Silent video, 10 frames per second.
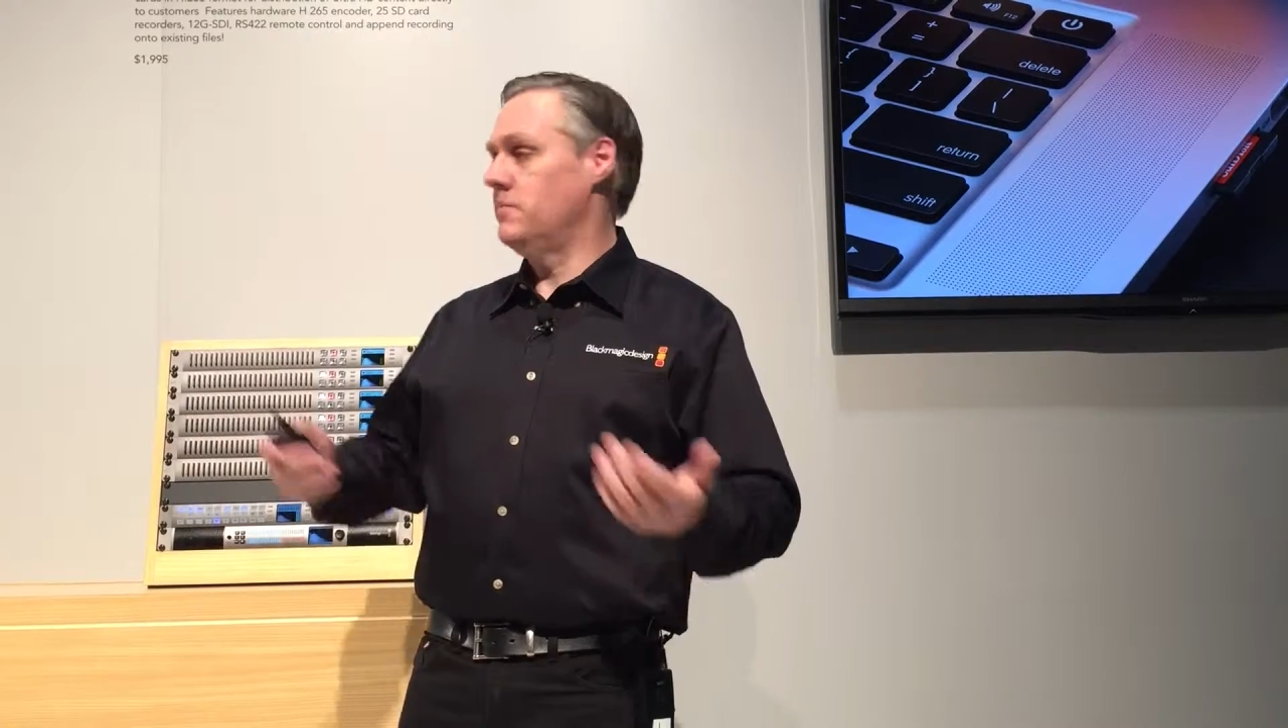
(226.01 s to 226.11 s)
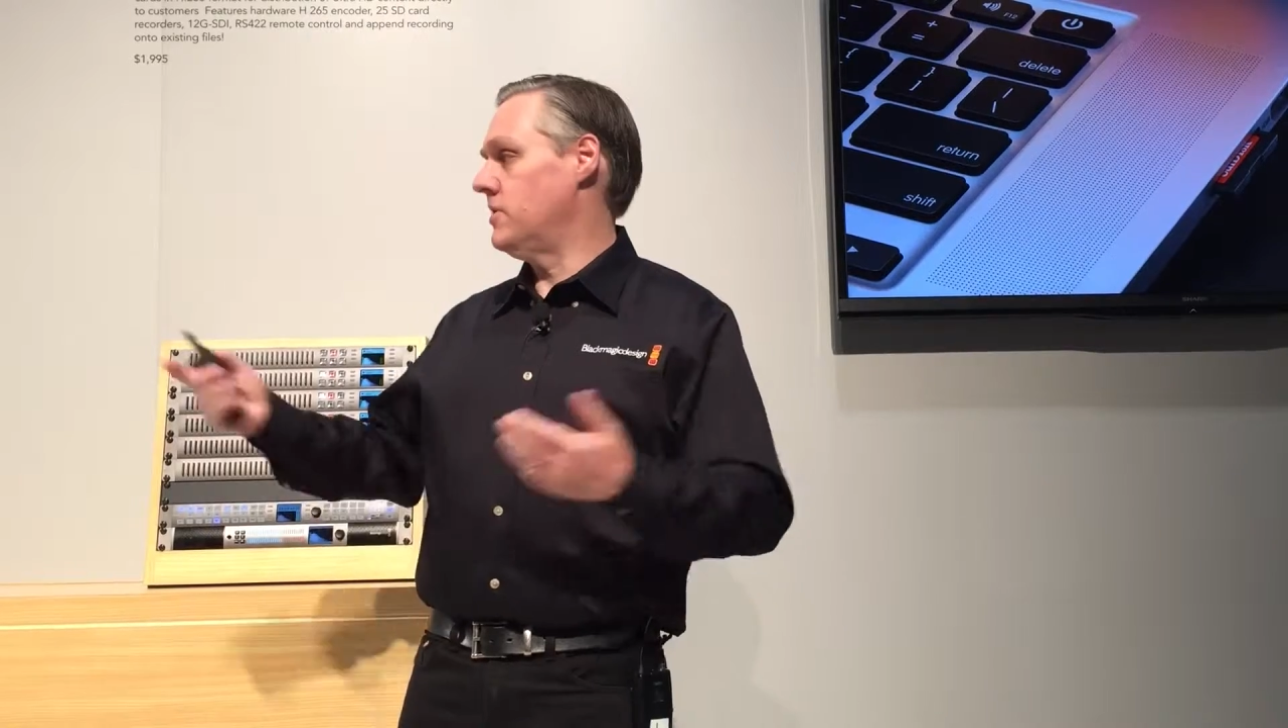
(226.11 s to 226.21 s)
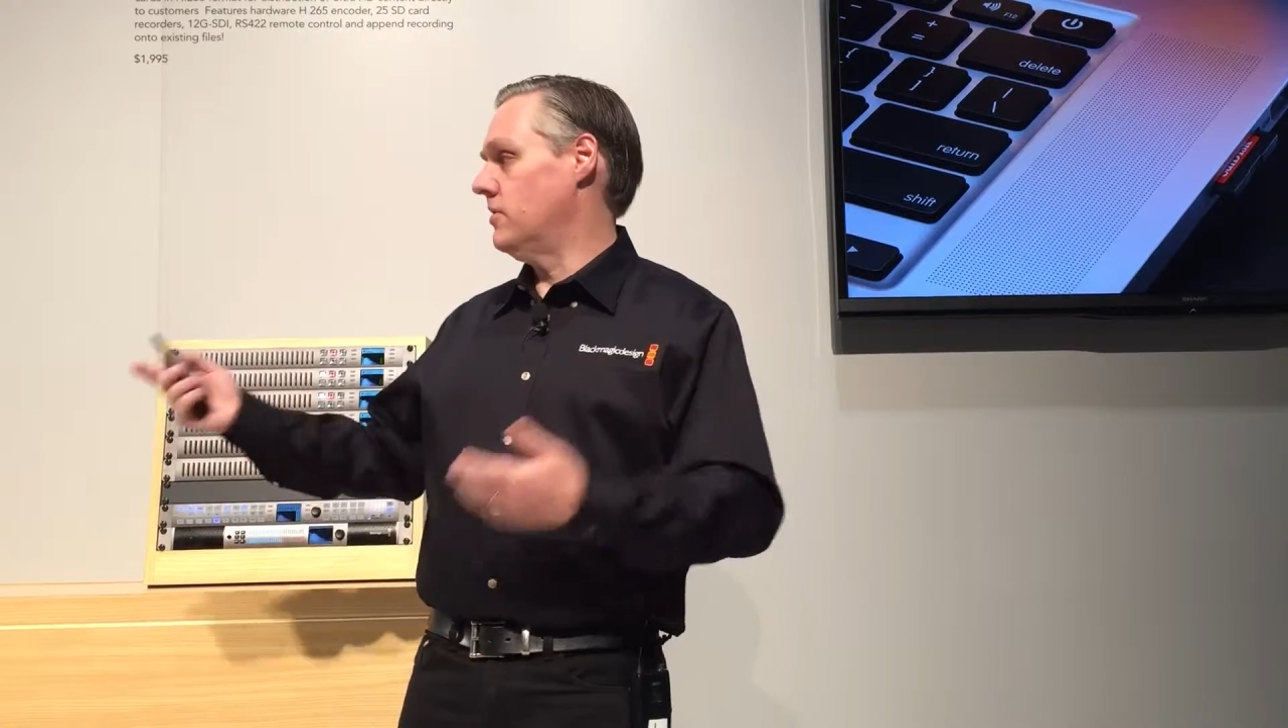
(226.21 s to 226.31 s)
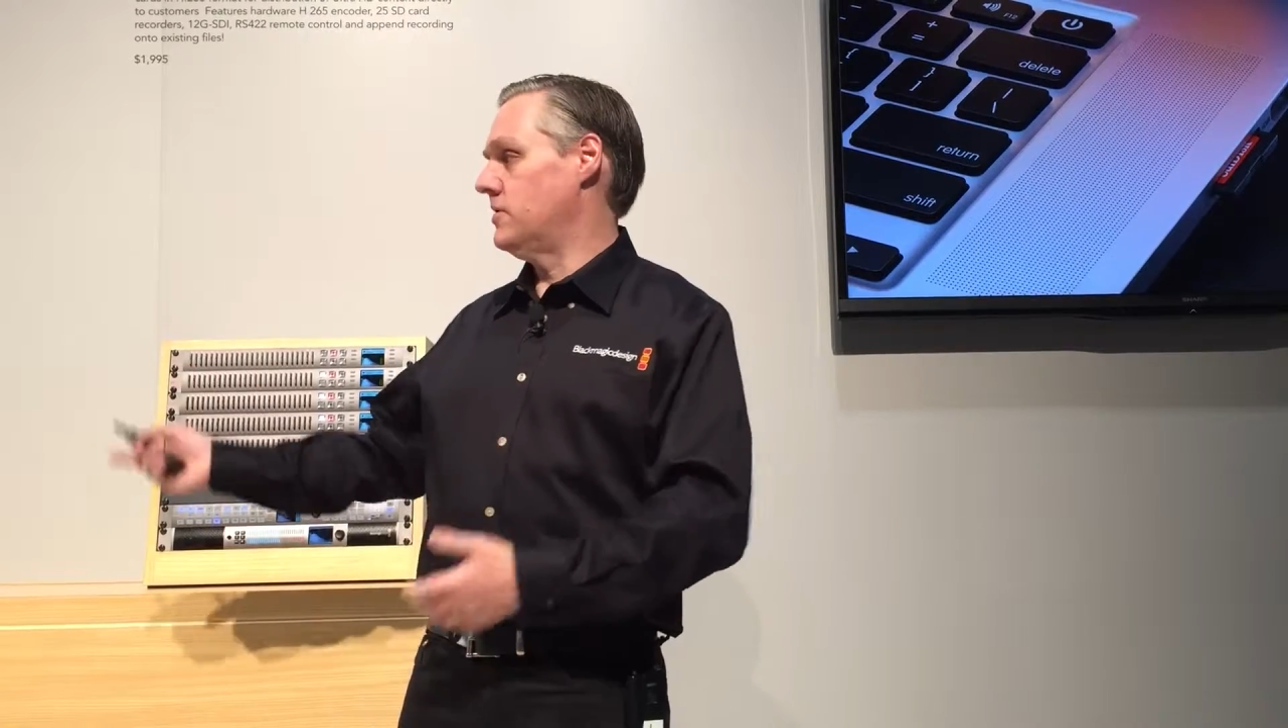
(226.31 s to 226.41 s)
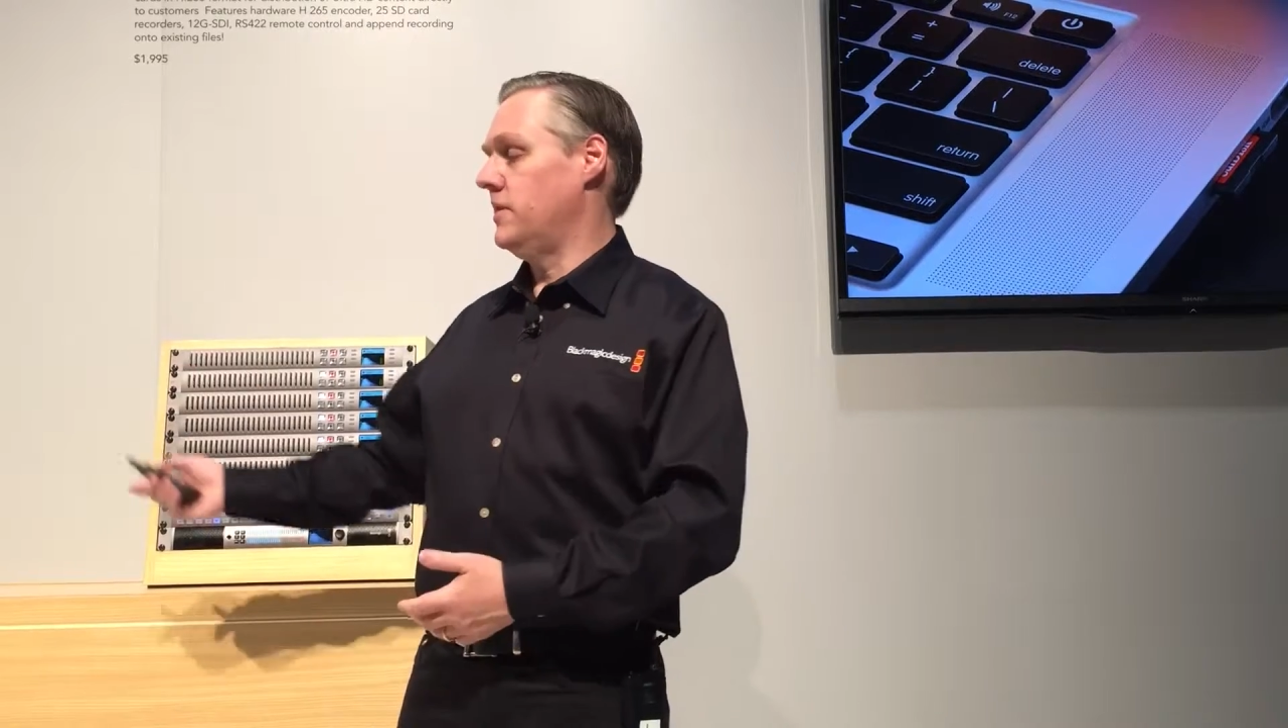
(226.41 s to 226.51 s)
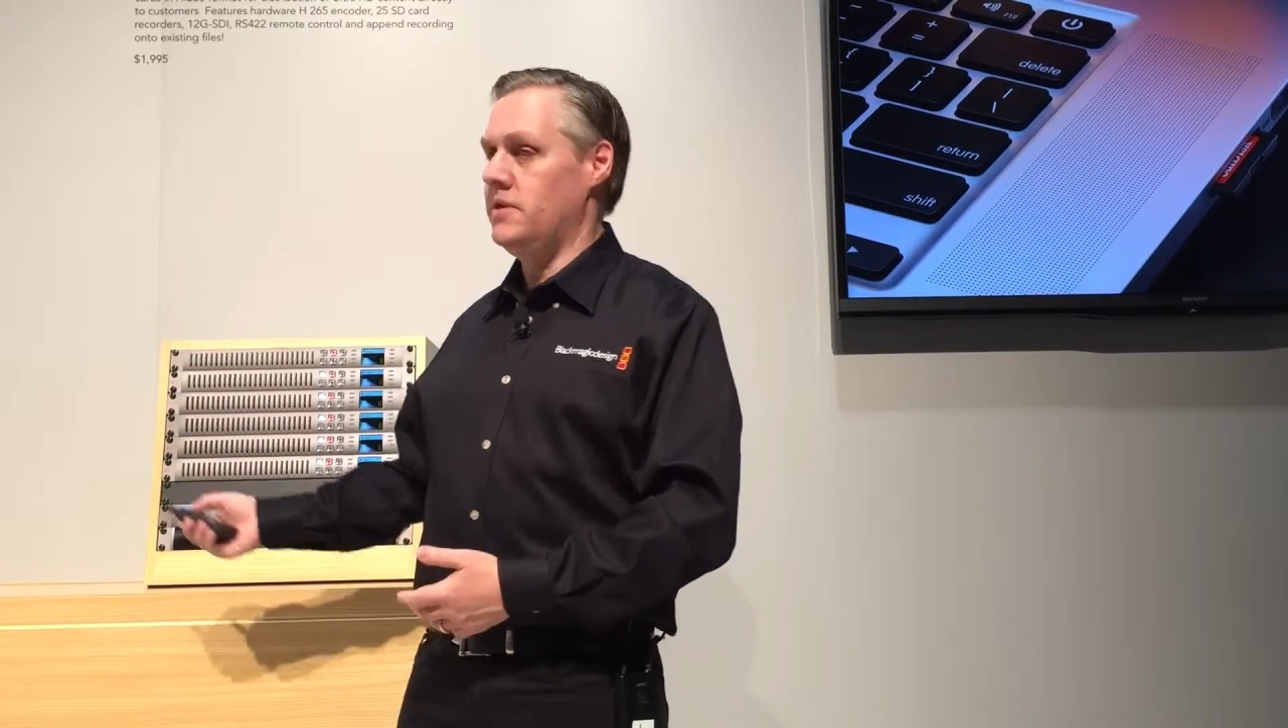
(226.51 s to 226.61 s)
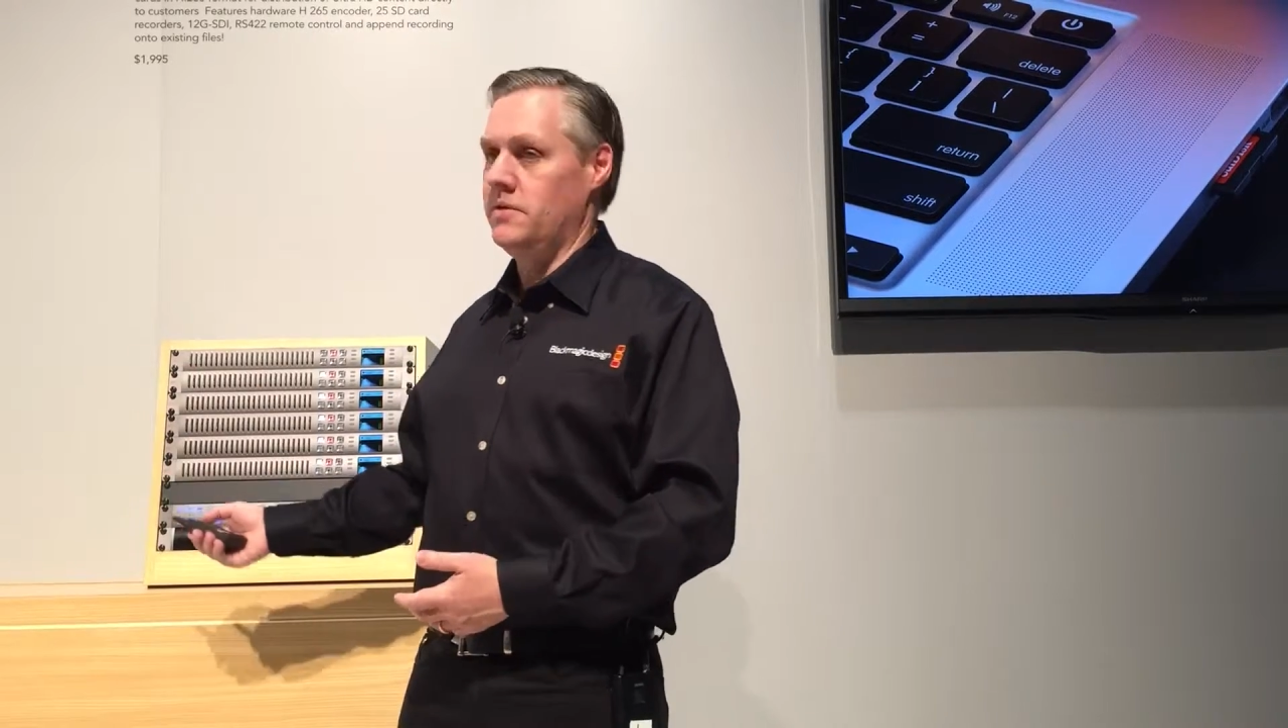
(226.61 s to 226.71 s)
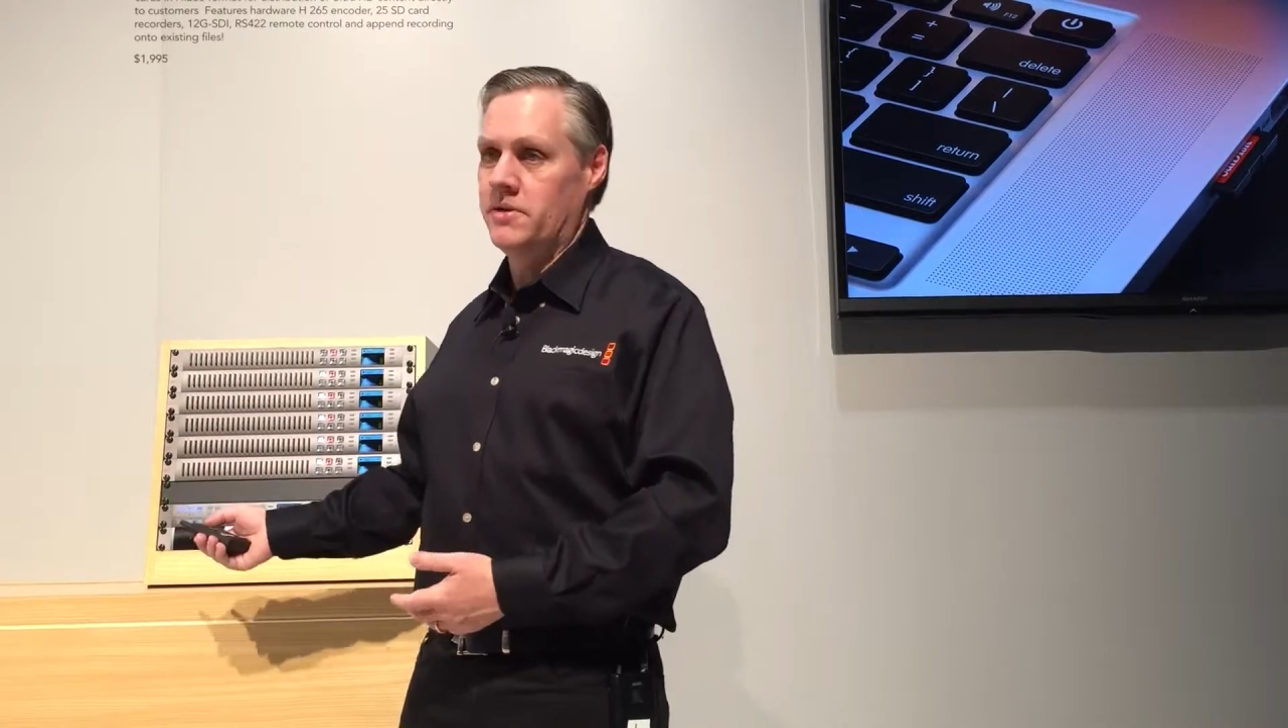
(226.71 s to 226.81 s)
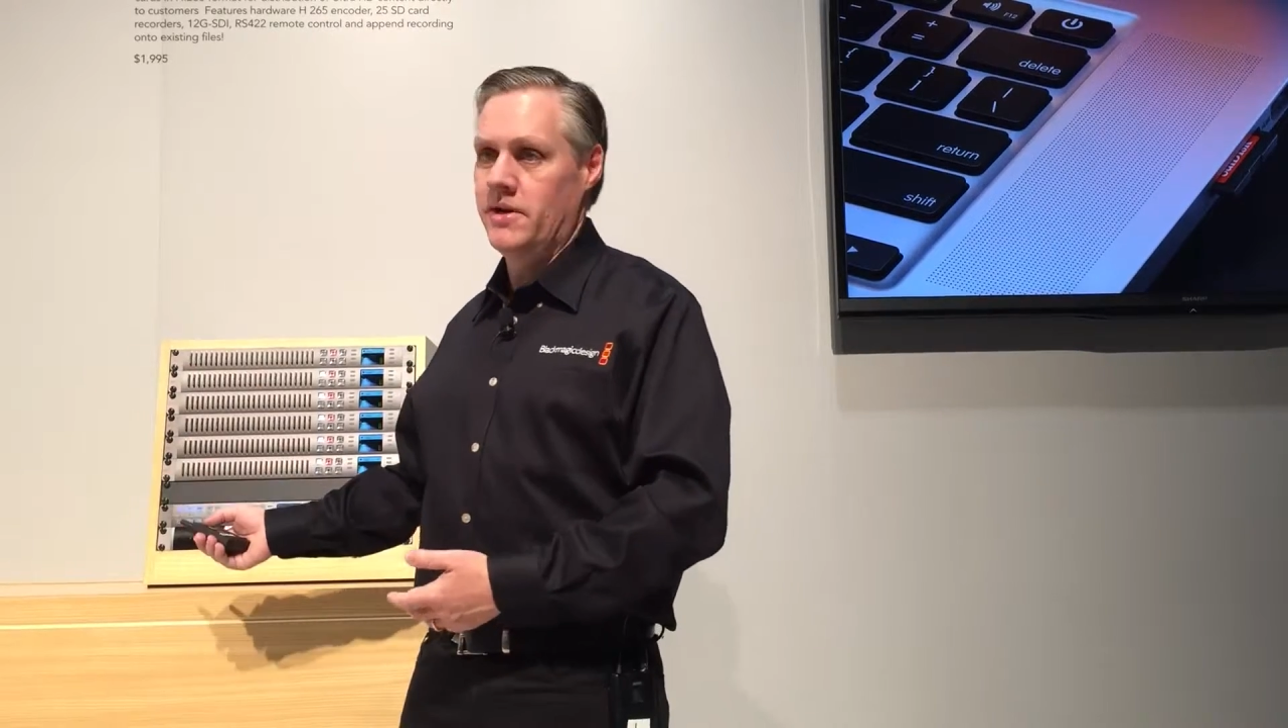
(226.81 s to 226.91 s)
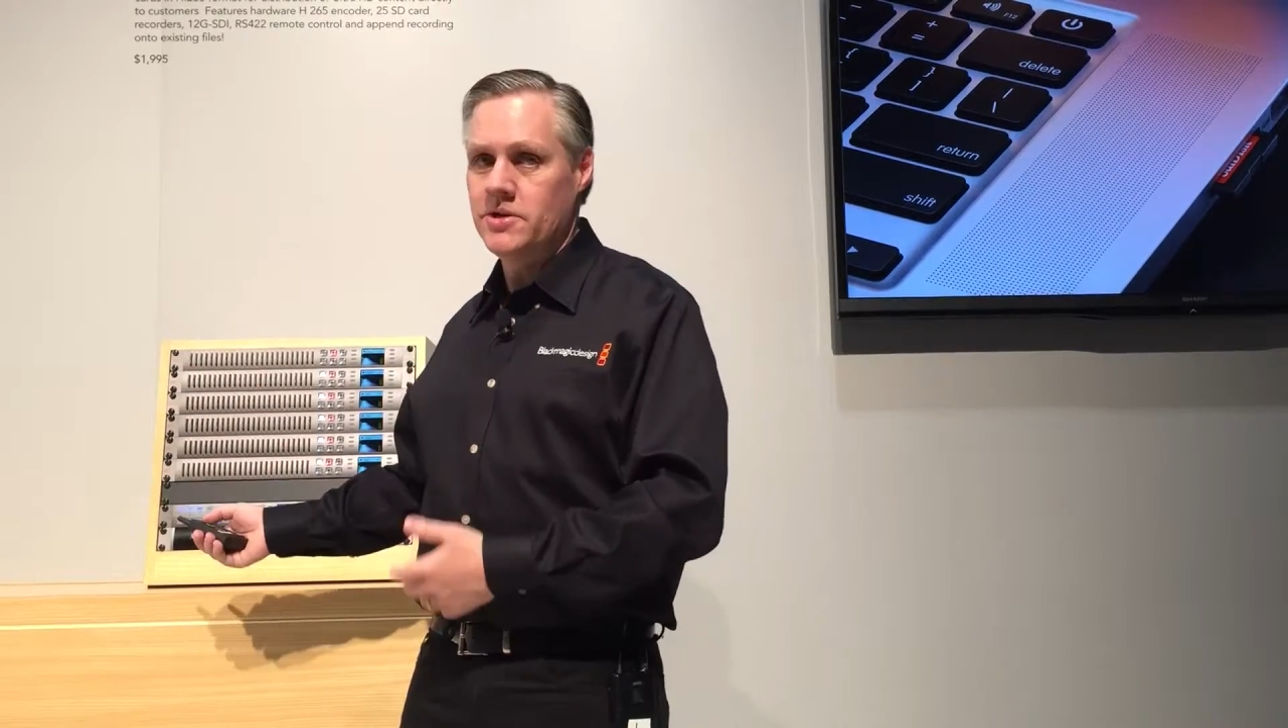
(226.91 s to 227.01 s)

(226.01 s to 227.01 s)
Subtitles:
There's so much Ultra HD